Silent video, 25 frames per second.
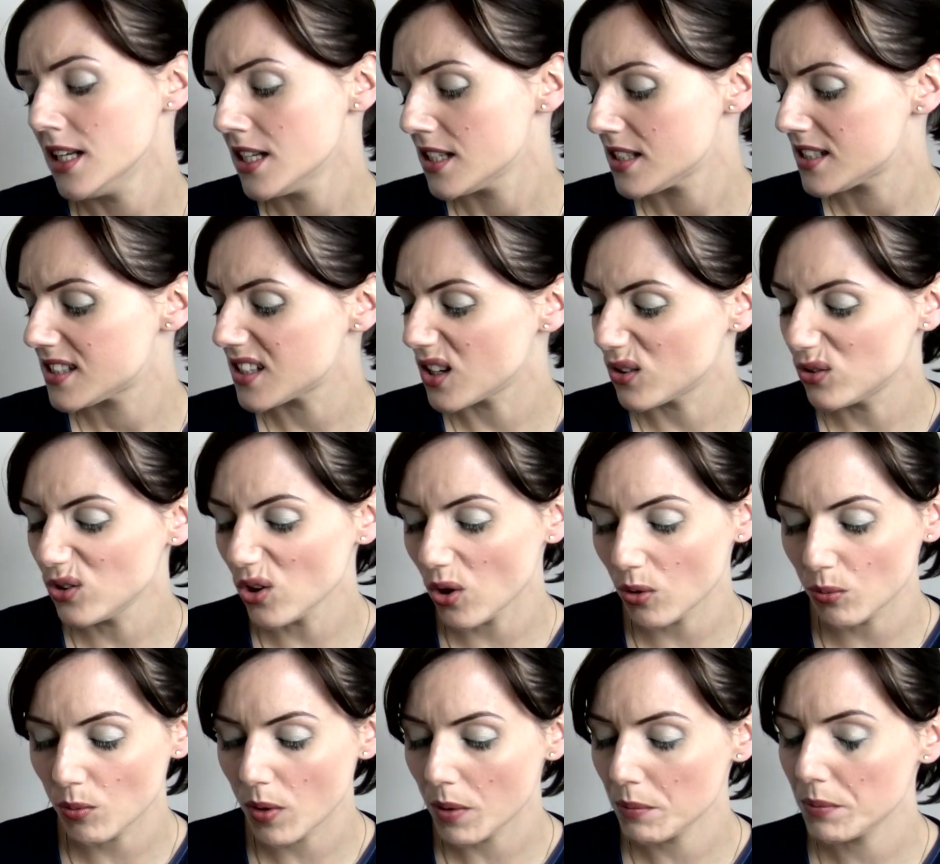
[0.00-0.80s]
So
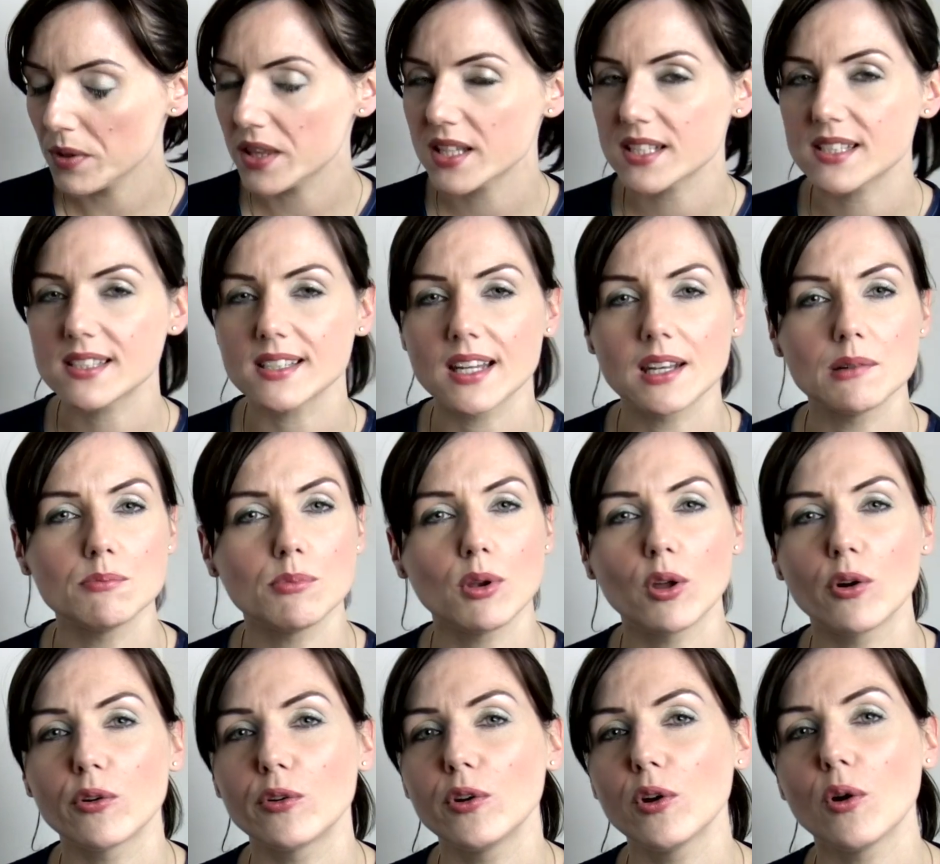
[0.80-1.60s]
not one with a
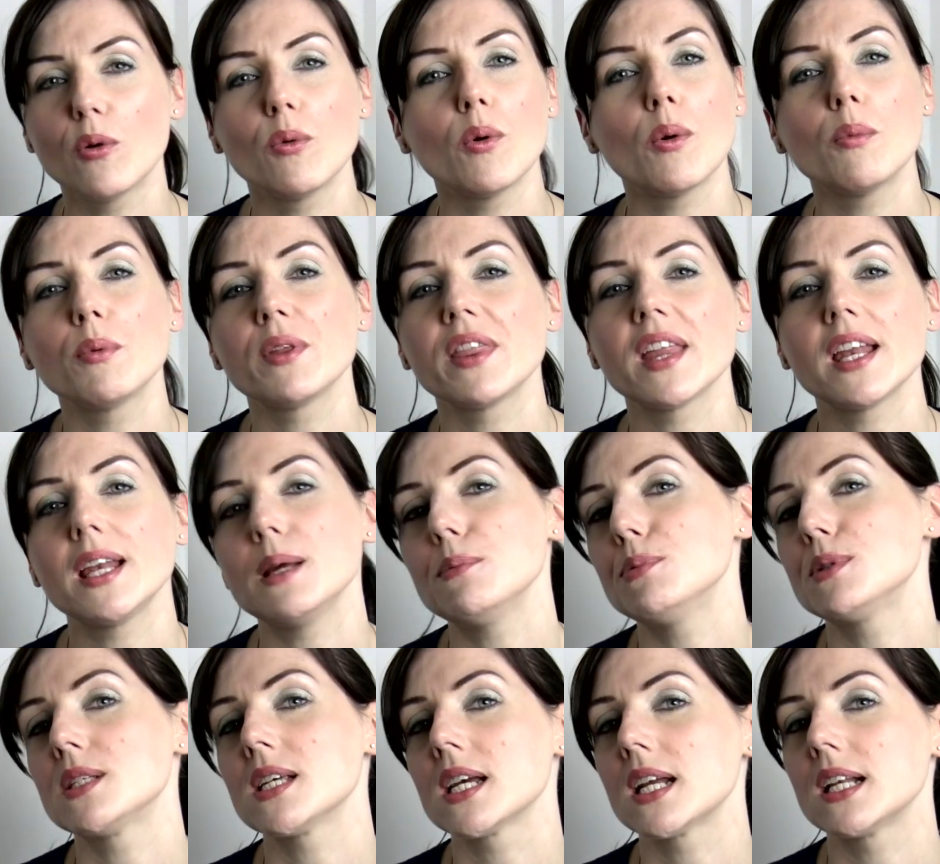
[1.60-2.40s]
sunblock, not one with
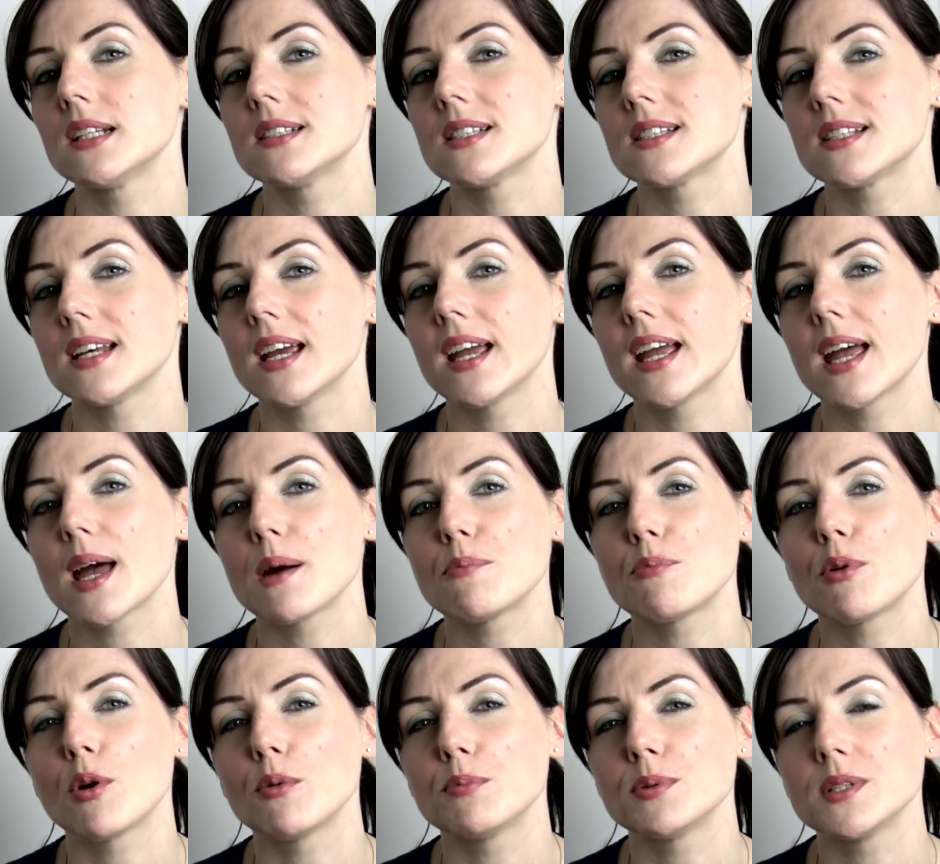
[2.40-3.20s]
any particular
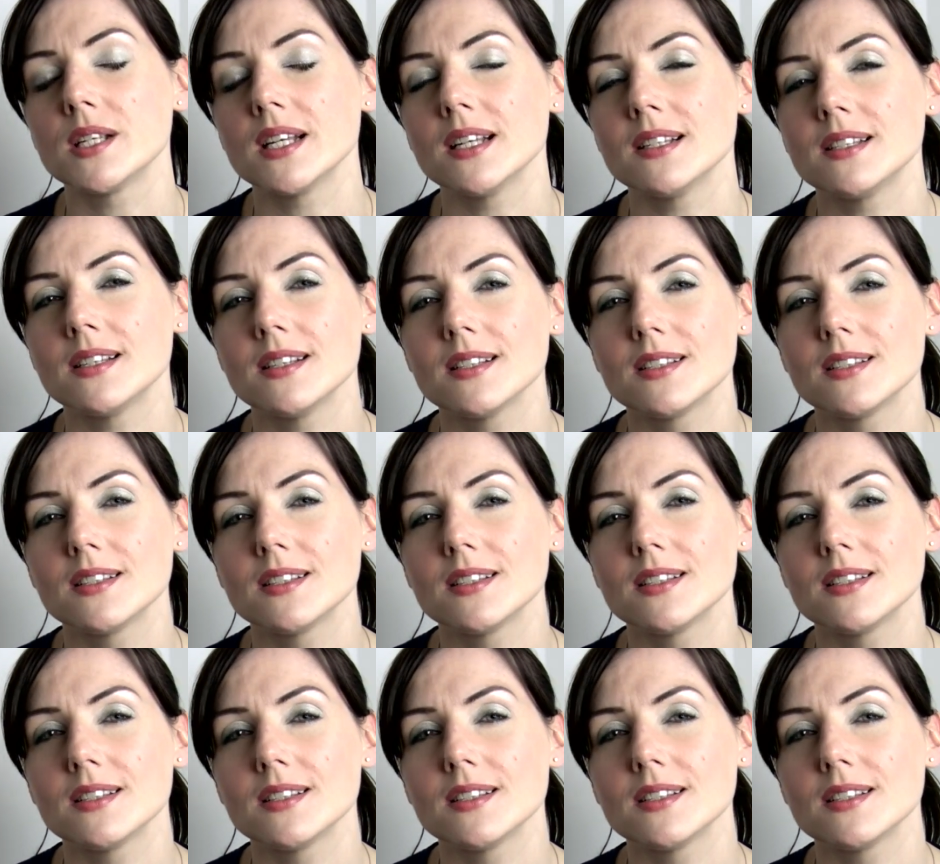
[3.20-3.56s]
skincare properties.